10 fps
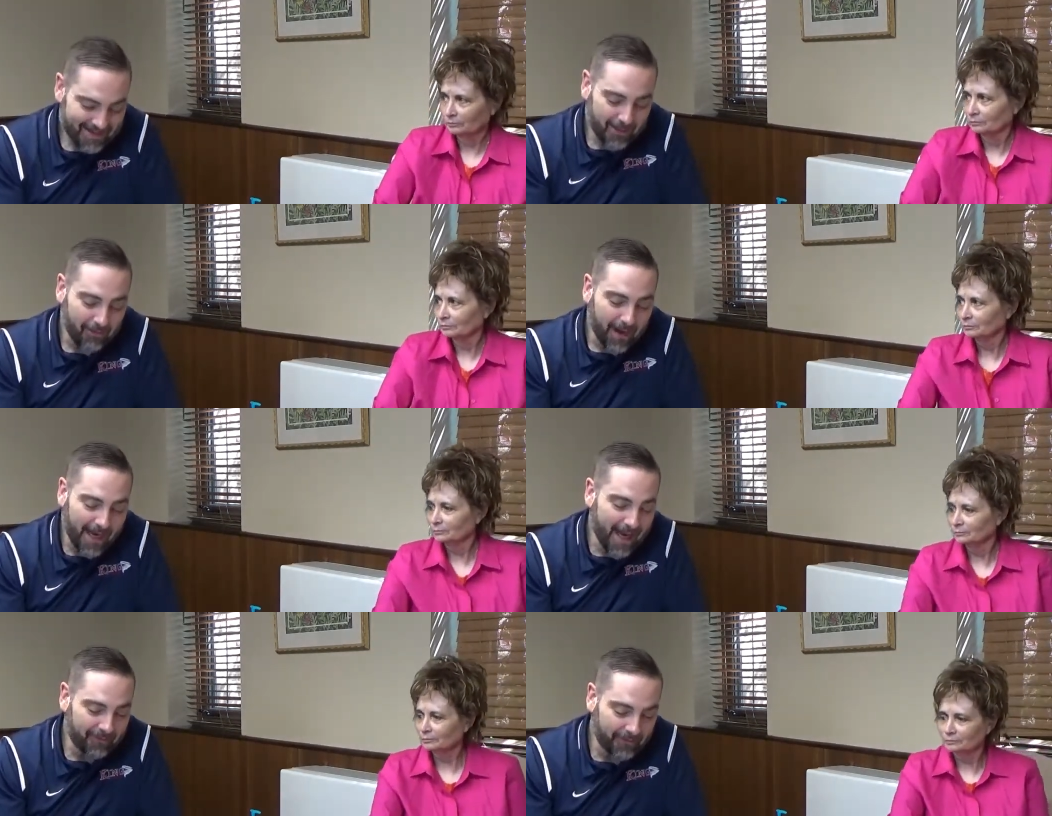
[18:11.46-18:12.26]
Speaker 1: so,
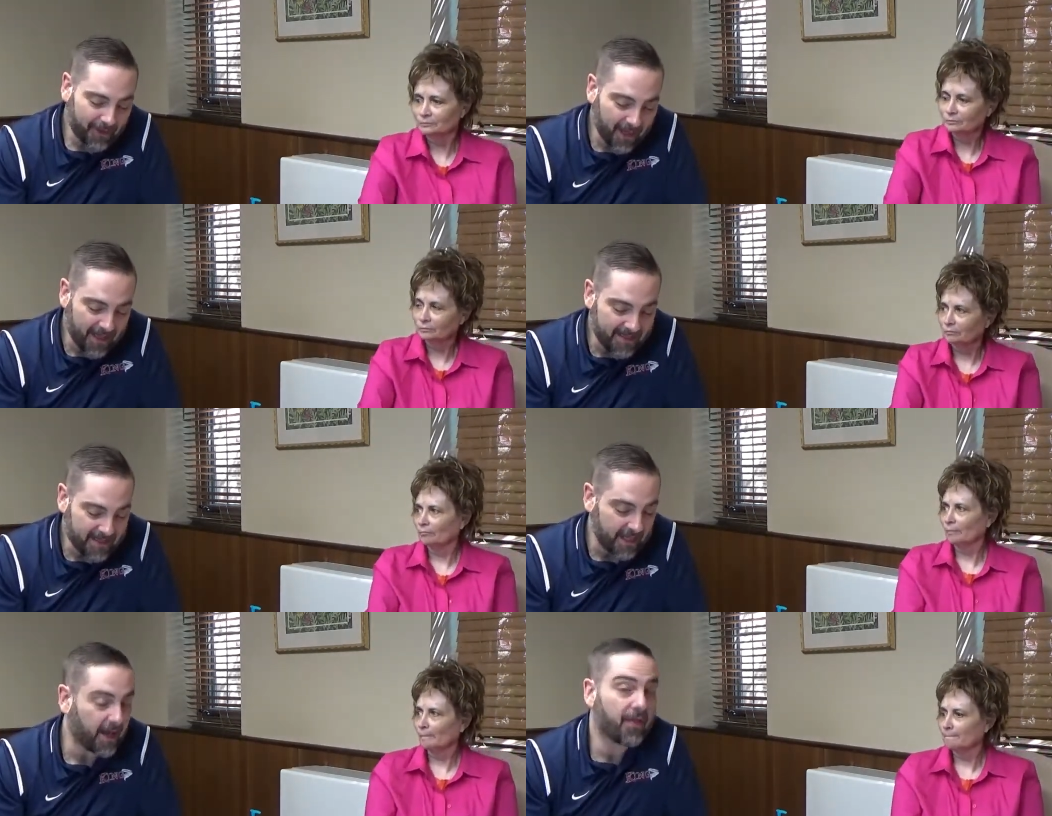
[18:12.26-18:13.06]
right after God
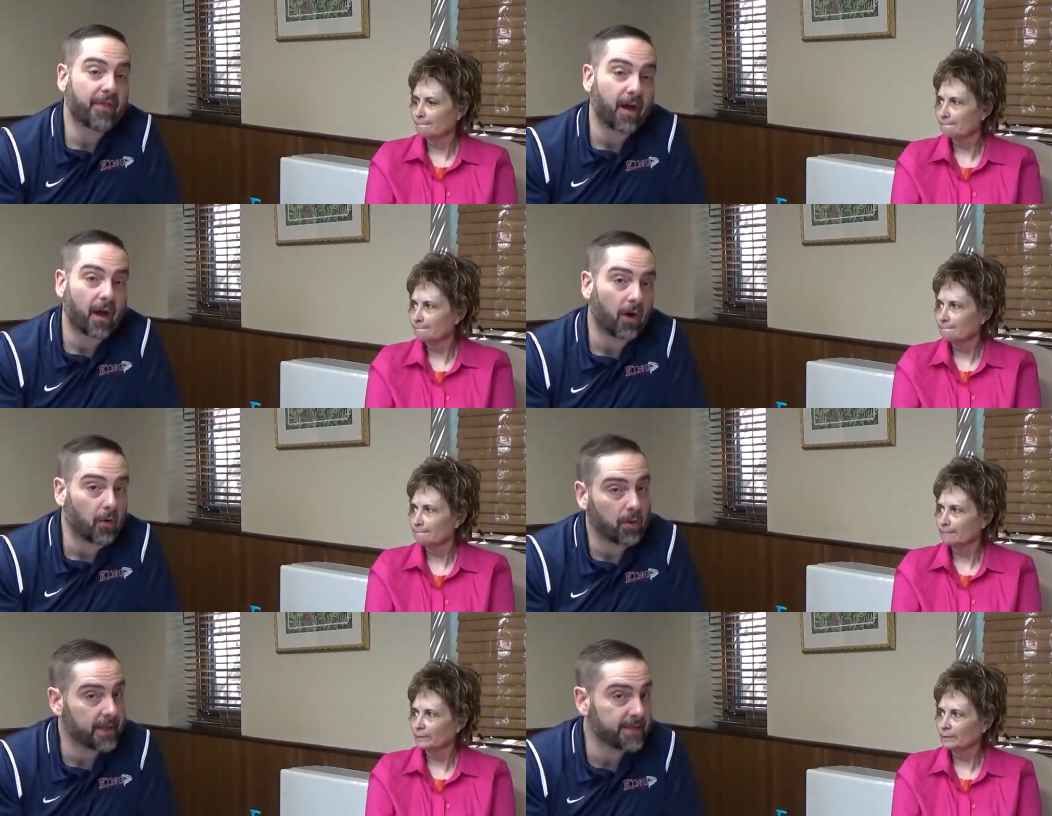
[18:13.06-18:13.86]
sent the
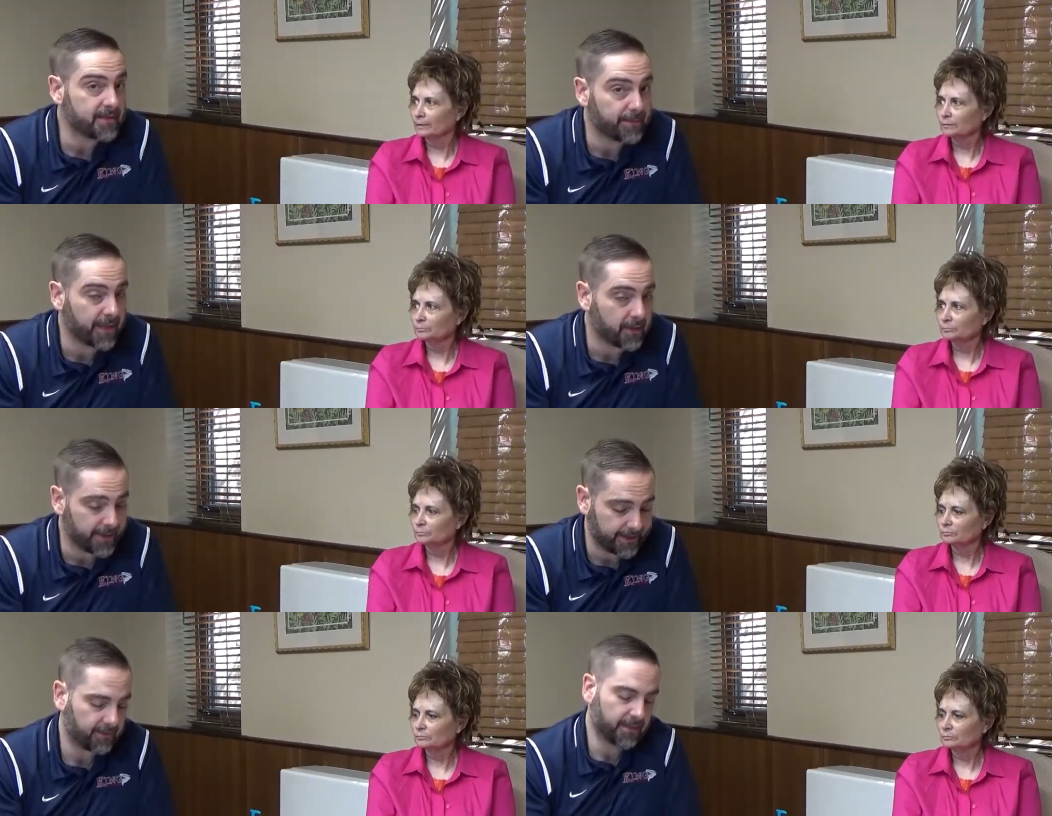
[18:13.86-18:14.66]
Holy
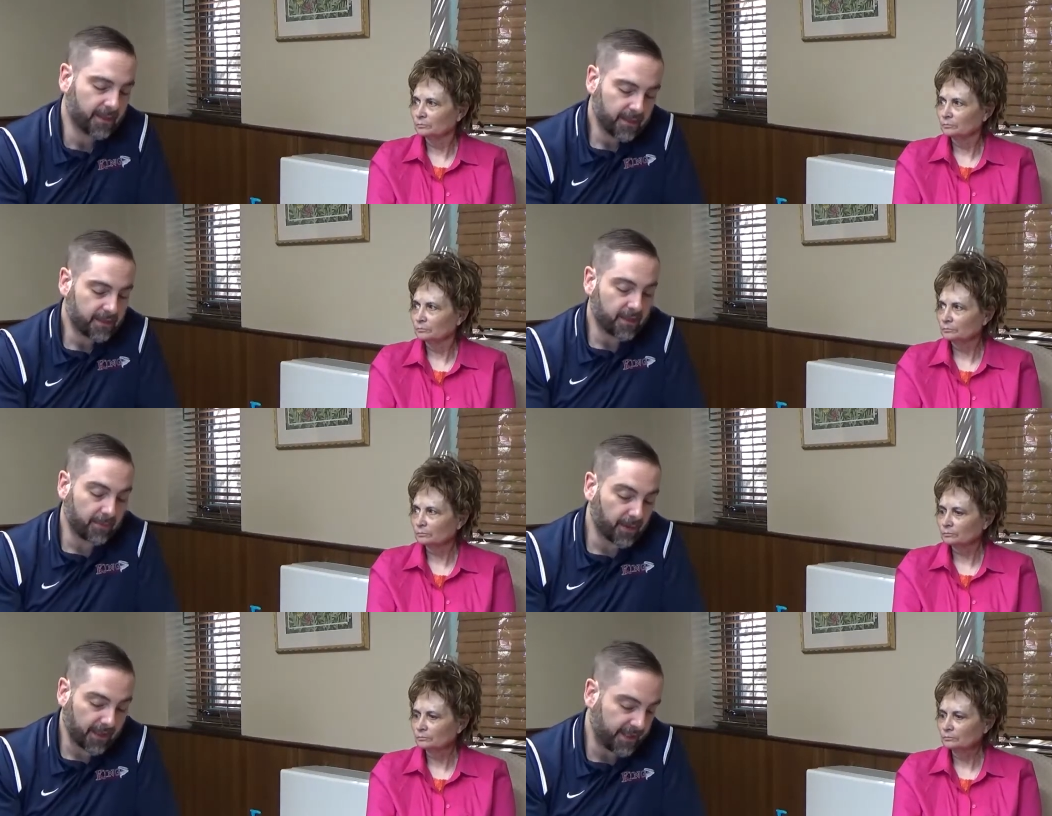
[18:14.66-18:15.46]
Spirit to the
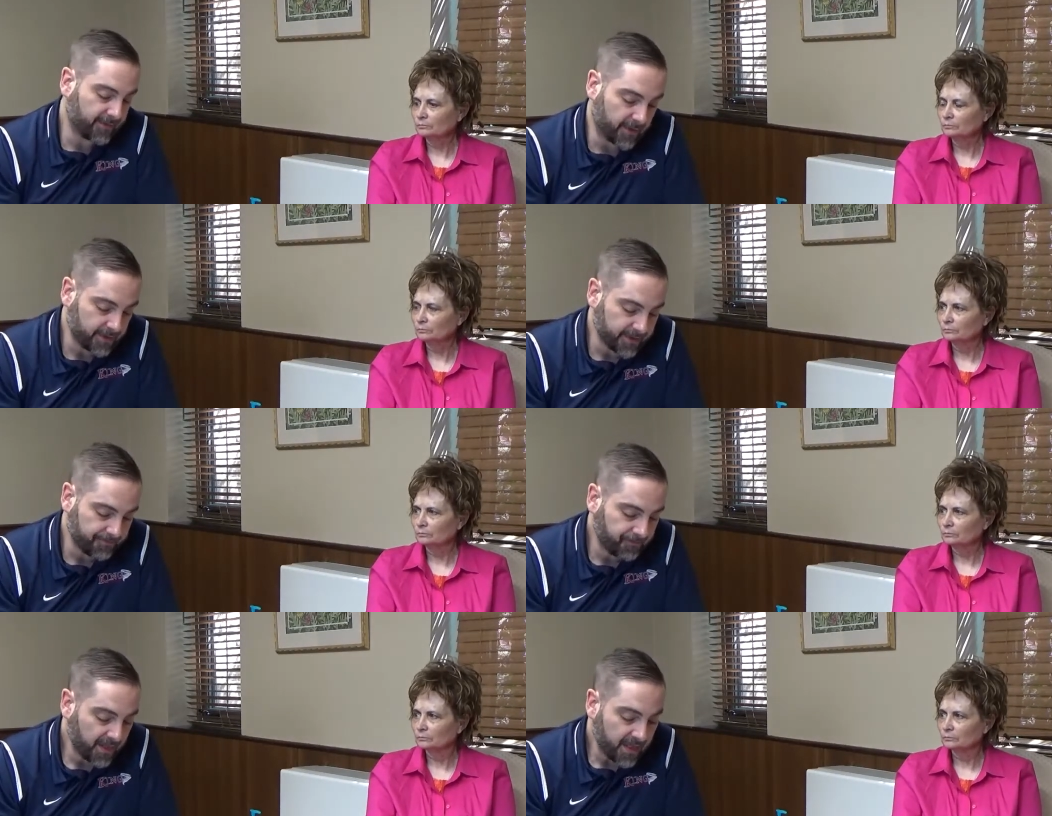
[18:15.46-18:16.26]
believers,
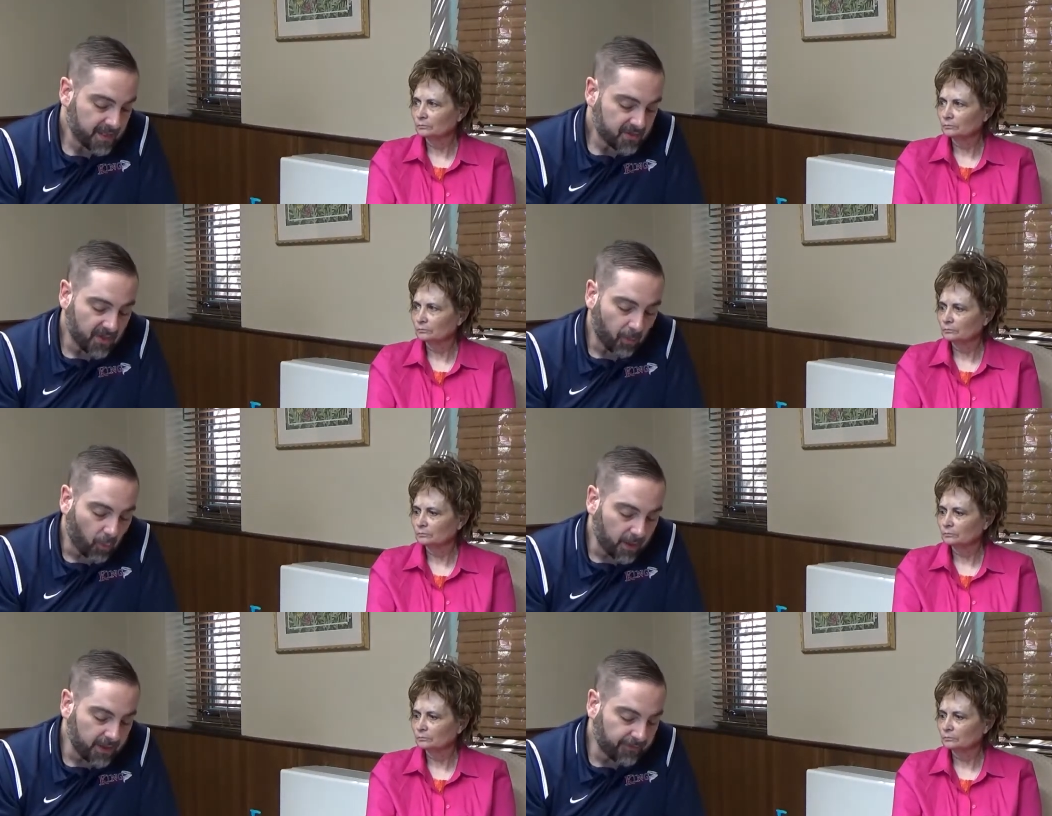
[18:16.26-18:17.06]
some
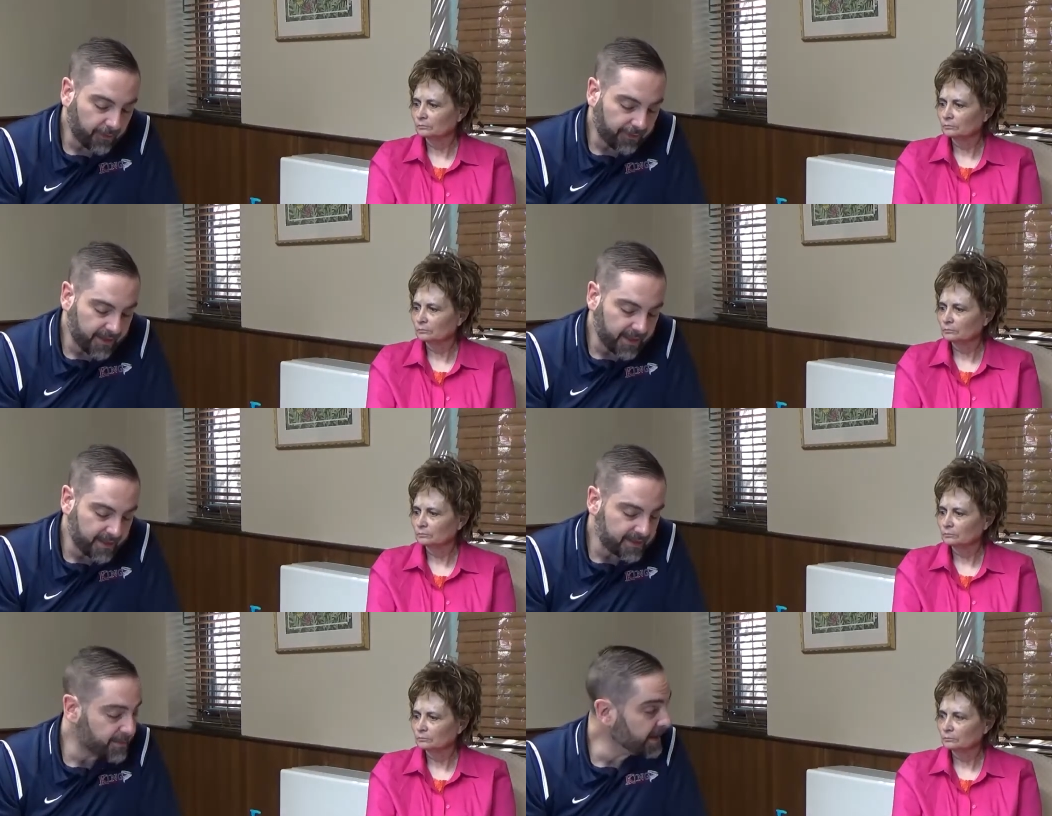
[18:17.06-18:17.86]
wonderful
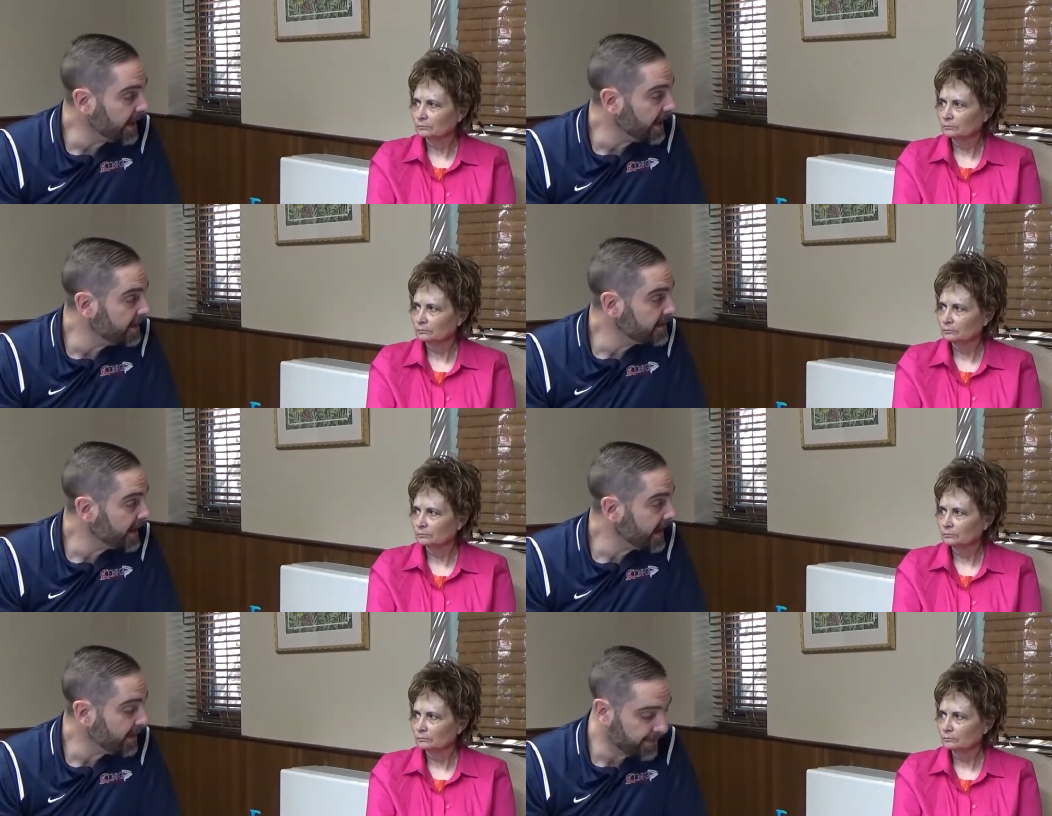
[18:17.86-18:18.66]
things began to
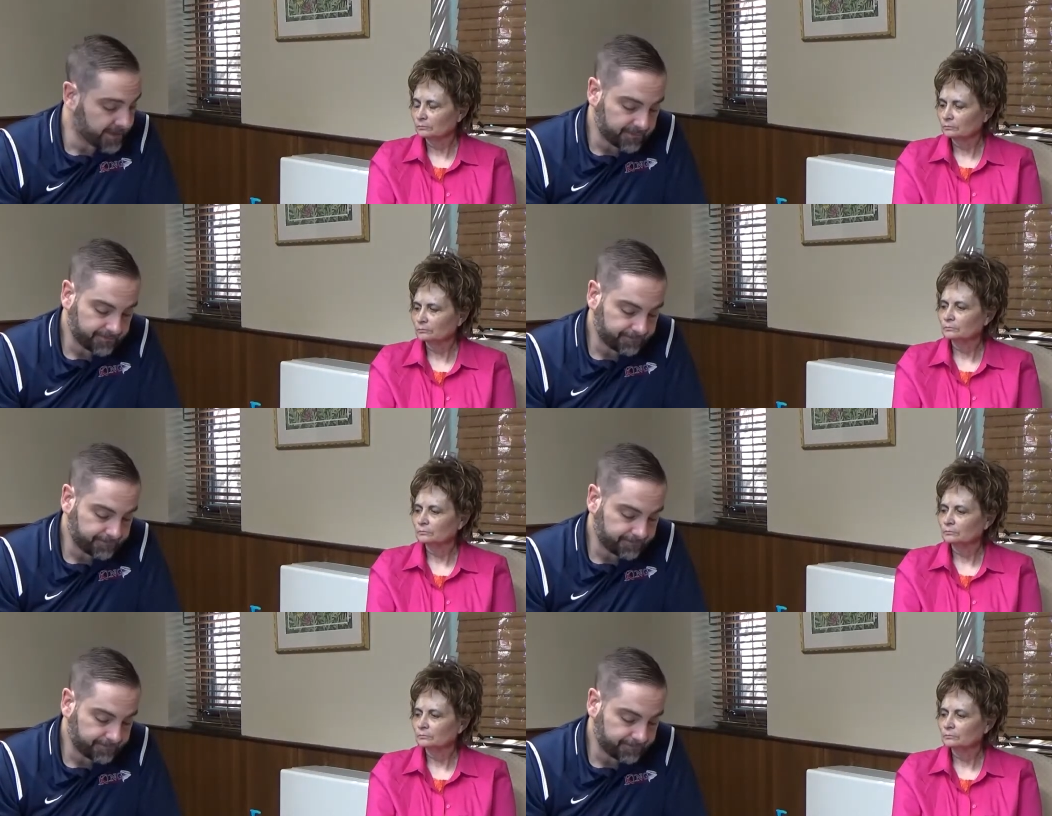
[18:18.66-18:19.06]
happen.